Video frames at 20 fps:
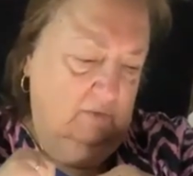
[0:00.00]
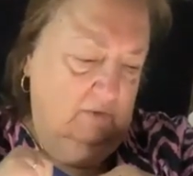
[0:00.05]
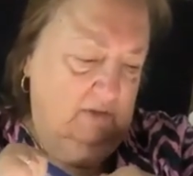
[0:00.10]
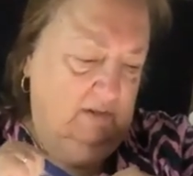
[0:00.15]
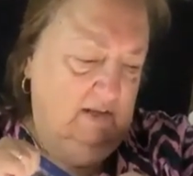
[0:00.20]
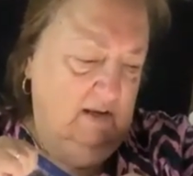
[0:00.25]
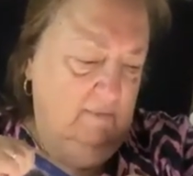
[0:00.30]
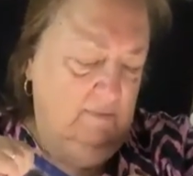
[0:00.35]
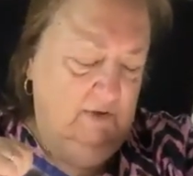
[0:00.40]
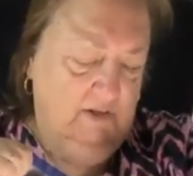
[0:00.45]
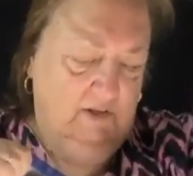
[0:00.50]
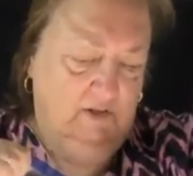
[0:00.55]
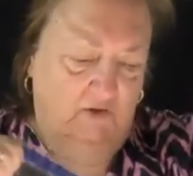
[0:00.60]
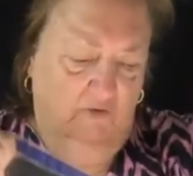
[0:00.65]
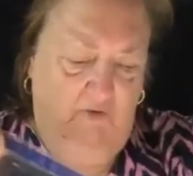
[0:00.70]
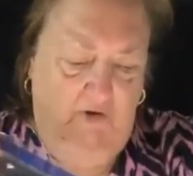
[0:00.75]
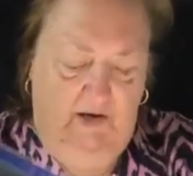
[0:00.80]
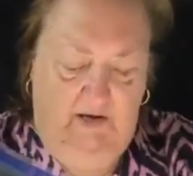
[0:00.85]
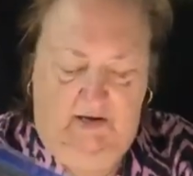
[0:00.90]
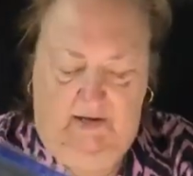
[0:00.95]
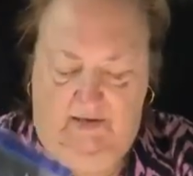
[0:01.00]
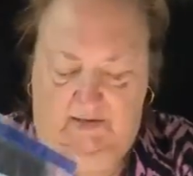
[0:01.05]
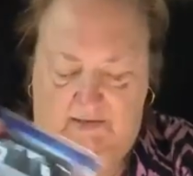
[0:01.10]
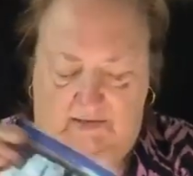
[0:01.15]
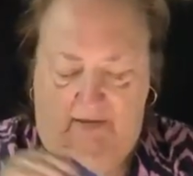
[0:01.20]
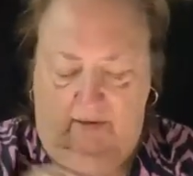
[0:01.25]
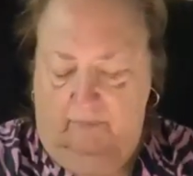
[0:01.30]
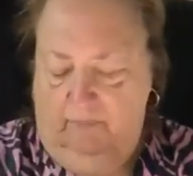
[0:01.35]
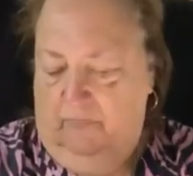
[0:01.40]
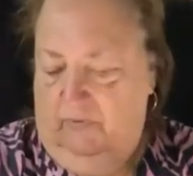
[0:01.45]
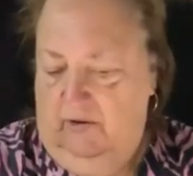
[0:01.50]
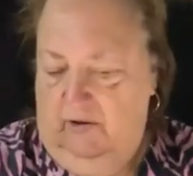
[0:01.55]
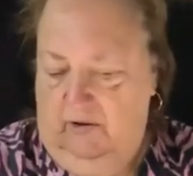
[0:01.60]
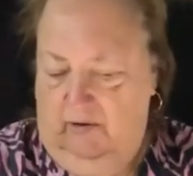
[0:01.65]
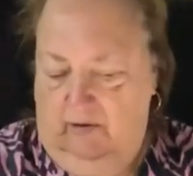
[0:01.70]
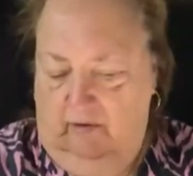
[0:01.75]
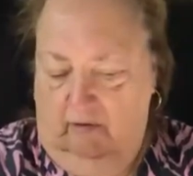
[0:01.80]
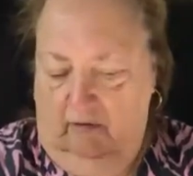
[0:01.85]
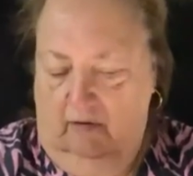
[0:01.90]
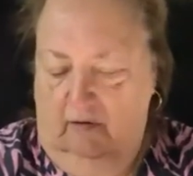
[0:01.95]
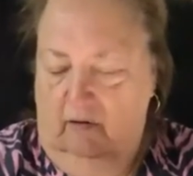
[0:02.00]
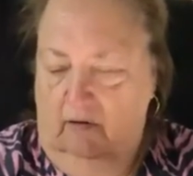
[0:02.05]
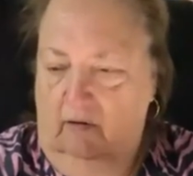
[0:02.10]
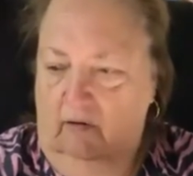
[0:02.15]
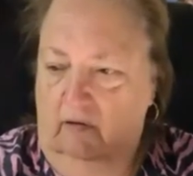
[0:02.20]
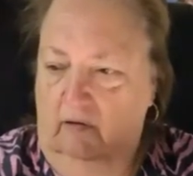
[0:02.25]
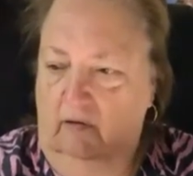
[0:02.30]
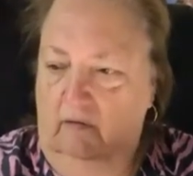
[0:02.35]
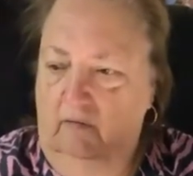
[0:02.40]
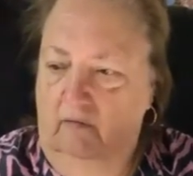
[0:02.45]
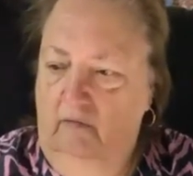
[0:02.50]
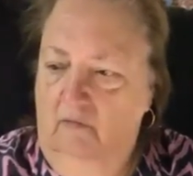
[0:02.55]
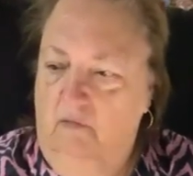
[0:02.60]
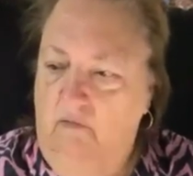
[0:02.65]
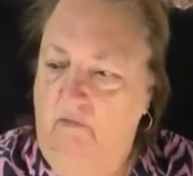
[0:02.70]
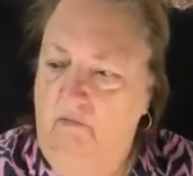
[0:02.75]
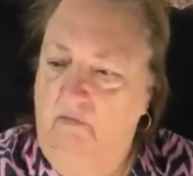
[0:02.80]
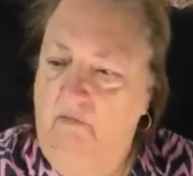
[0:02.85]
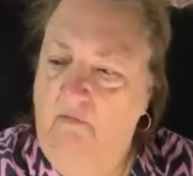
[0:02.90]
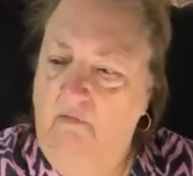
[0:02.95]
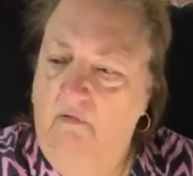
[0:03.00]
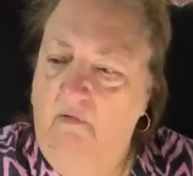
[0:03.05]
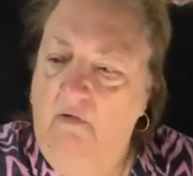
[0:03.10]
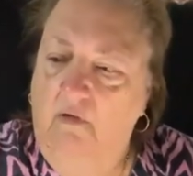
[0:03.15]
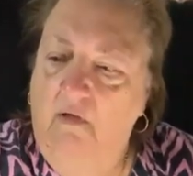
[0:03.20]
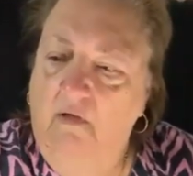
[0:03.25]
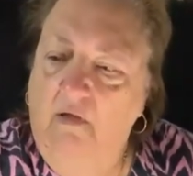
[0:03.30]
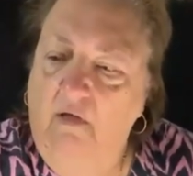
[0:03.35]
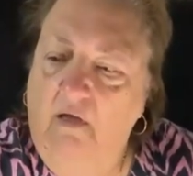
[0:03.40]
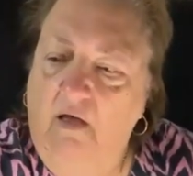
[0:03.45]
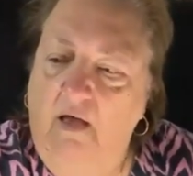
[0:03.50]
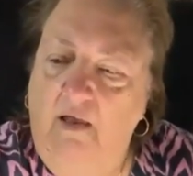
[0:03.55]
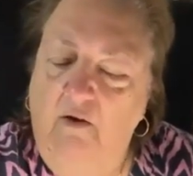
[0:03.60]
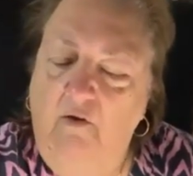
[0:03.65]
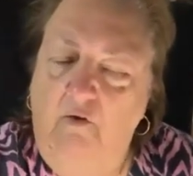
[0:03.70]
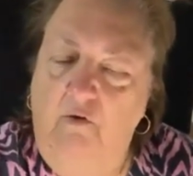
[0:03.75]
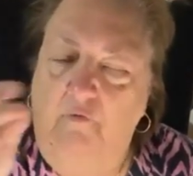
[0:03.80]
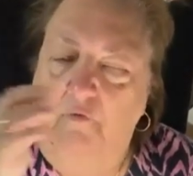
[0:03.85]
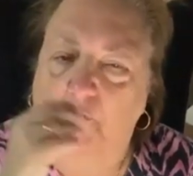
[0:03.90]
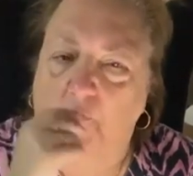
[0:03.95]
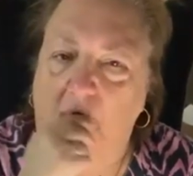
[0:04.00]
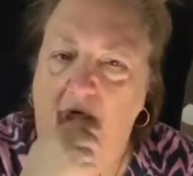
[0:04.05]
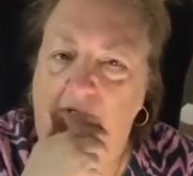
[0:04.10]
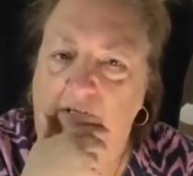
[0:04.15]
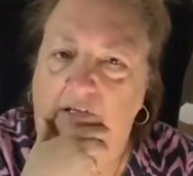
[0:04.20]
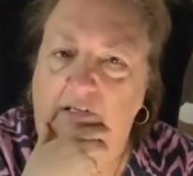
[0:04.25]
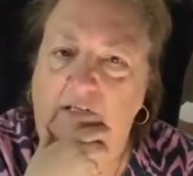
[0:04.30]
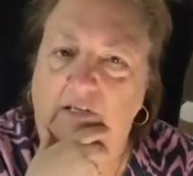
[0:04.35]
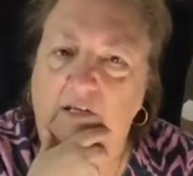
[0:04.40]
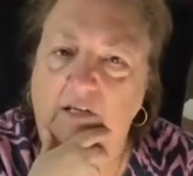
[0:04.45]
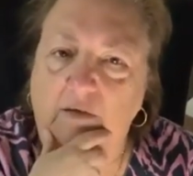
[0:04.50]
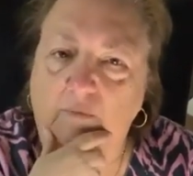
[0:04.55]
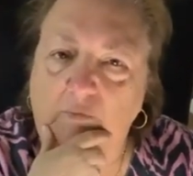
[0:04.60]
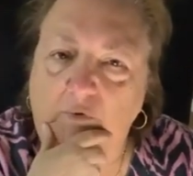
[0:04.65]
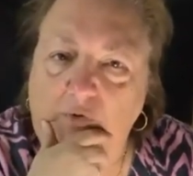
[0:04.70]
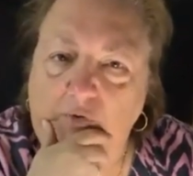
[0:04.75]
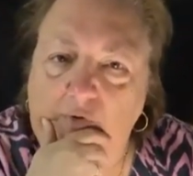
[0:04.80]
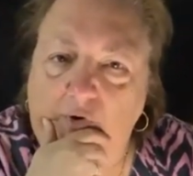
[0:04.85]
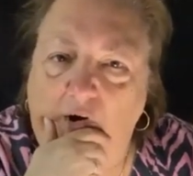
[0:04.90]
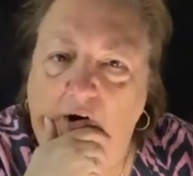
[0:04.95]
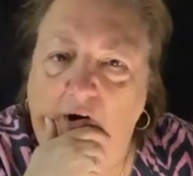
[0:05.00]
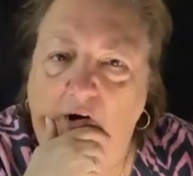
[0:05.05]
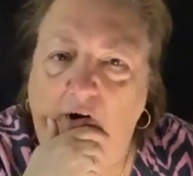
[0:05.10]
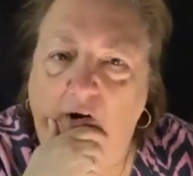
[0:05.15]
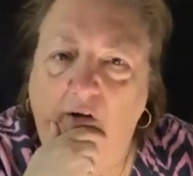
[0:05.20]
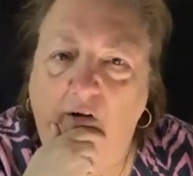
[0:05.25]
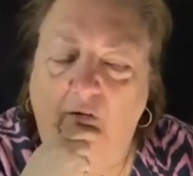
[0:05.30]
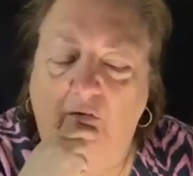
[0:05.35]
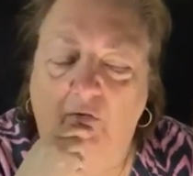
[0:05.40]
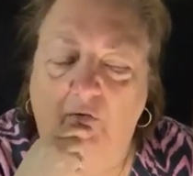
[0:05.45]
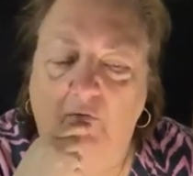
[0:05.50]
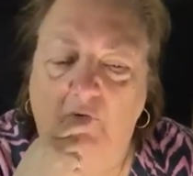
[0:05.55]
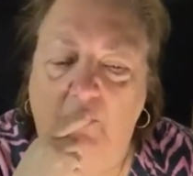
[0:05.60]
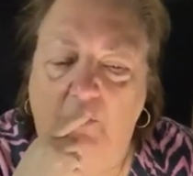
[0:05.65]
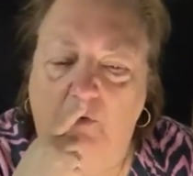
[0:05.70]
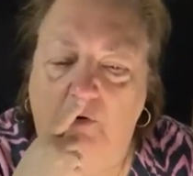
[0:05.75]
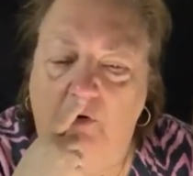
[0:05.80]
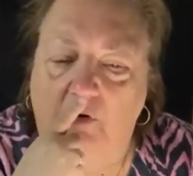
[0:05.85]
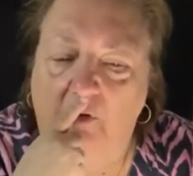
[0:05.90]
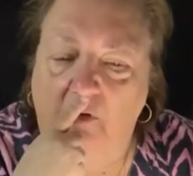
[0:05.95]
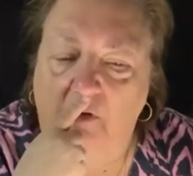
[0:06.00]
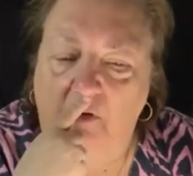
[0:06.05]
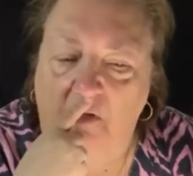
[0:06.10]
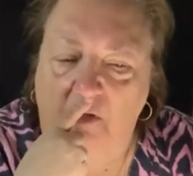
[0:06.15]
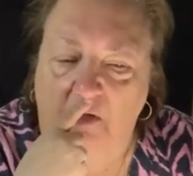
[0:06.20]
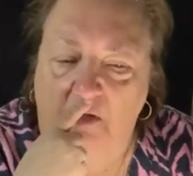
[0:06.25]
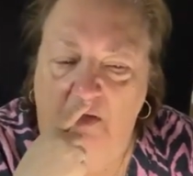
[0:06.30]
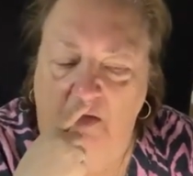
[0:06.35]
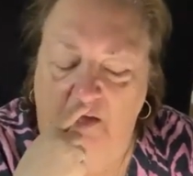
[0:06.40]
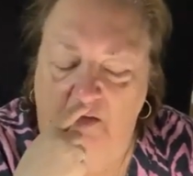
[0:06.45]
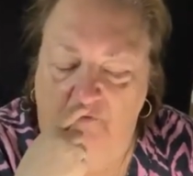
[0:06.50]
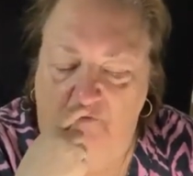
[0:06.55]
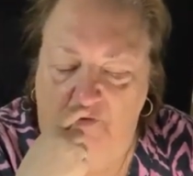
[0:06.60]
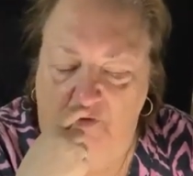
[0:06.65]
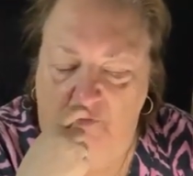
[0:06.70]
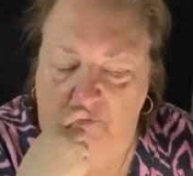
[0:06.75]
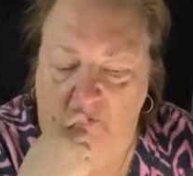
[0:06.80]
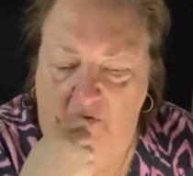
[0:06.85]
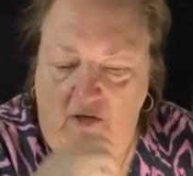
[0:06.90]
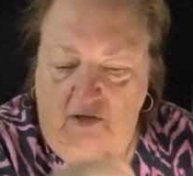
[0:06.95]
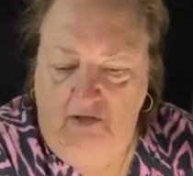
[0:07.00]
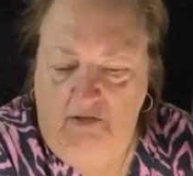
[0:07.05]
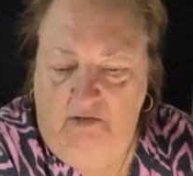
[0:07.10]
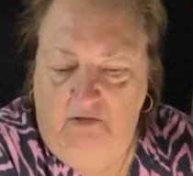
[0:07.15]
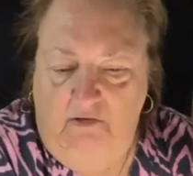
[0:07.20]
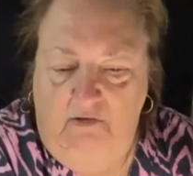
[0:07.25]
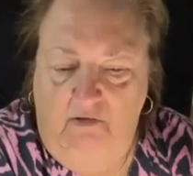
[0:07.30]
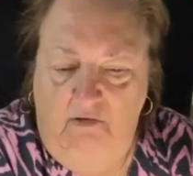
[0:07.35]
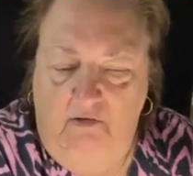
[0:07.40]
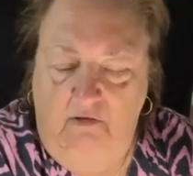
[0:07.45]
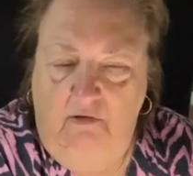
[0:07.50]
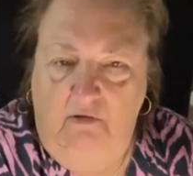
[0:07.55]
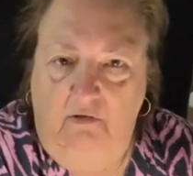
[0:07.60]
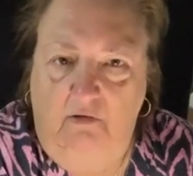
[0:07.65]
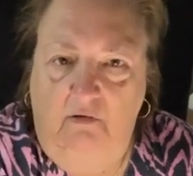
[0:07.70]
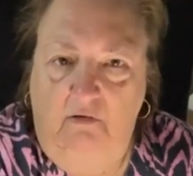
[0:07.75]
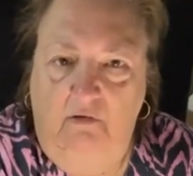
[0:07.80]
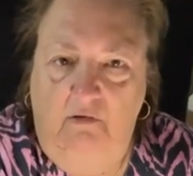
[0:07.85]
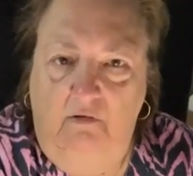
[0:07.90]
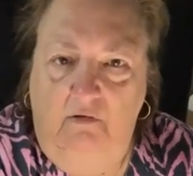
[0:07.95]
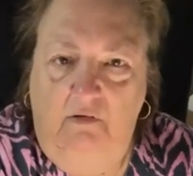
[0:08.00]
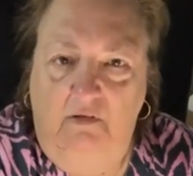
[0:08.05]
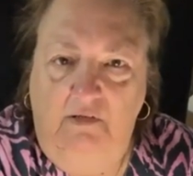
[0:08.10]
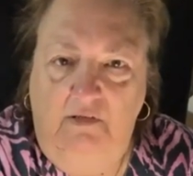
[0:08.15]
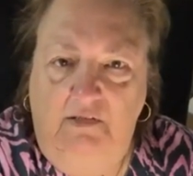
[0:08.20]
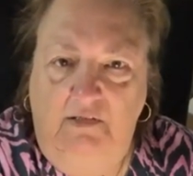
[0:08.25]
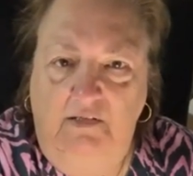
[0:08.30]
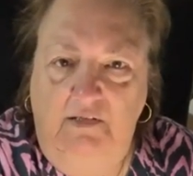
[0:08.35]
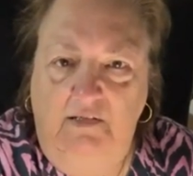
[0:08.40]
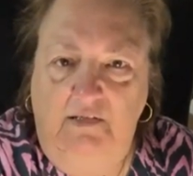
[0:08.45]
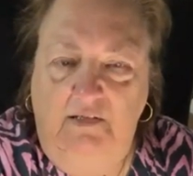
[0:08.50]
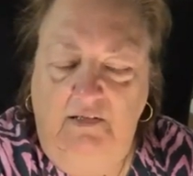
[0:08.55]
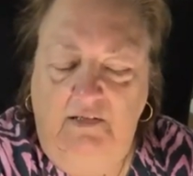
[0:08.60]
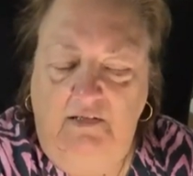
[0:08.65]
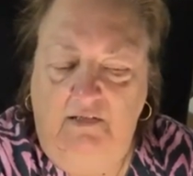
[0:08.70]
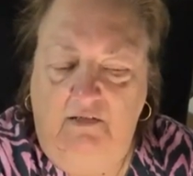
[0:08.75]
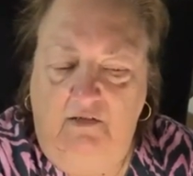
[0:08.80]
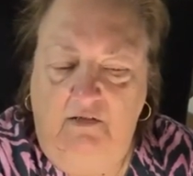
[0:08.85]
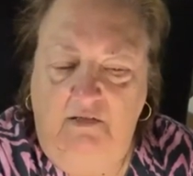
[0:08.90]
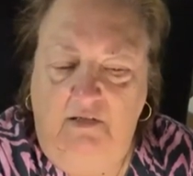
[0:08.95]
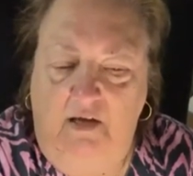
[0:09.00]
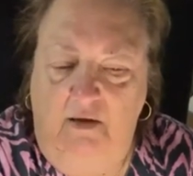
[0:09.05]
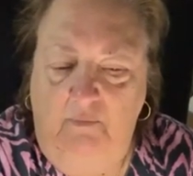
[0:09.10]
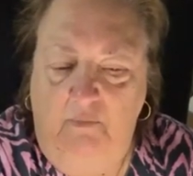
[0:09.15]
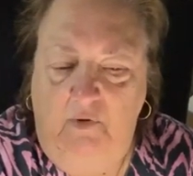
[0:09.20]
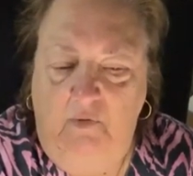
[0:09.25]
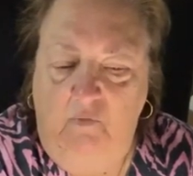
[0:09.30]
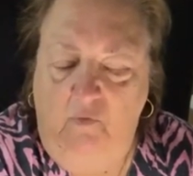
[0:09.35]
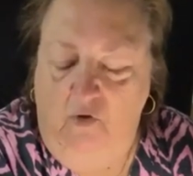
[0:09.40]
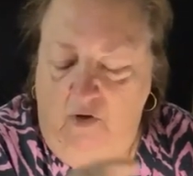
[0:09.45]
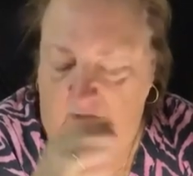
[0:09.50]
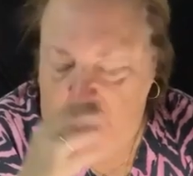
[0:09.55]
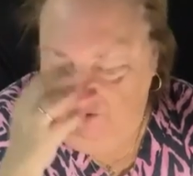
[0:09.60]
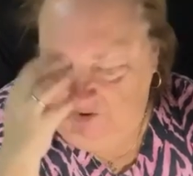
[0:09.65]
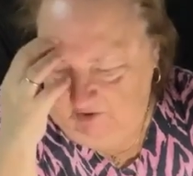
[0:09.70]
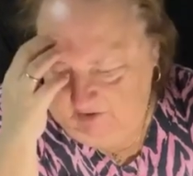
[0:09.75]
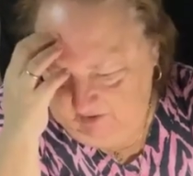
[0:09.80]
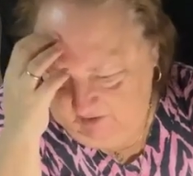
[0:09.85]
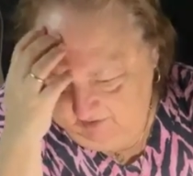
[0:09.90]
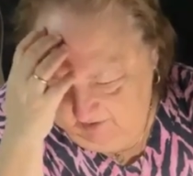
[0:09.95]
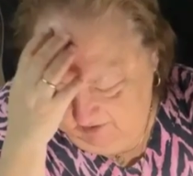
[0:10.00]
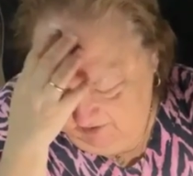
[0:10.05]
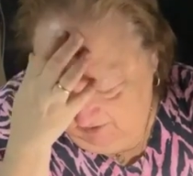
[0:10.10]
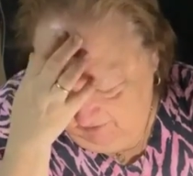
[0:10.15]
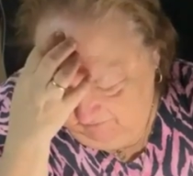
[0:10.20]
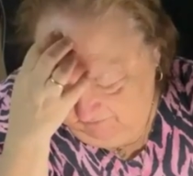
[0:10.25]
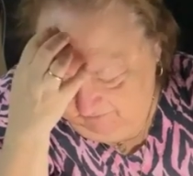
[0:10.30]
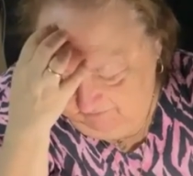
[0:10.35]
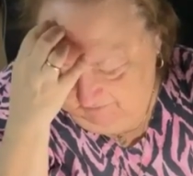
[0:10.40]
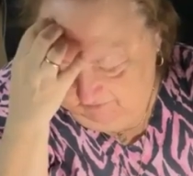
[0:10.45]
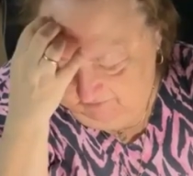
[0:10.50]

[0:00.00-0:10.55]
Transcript: she was demonstrating something on, I don't know if it was a Temu haul or if it was the Sizzix, because I've been watching a lot